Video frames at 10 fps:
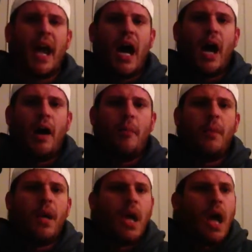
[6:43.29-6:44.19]

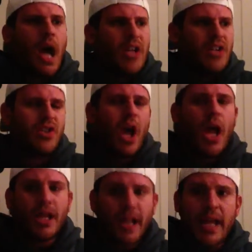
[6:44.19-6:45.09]
Um, a
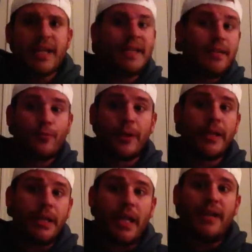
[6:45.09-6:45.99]
solid ending.
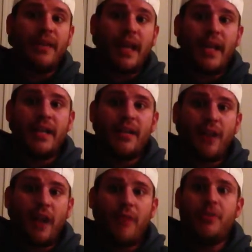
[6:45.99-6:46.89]
Really liked the ending.
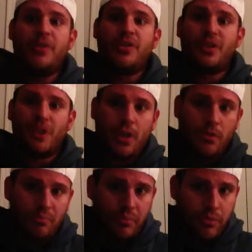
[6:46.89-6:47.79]
Thought it was you
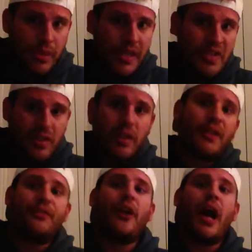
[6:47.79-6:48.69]
know pretty
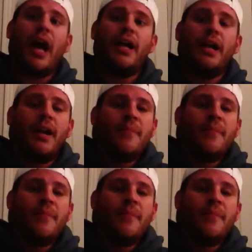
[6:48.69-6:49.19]
solidified.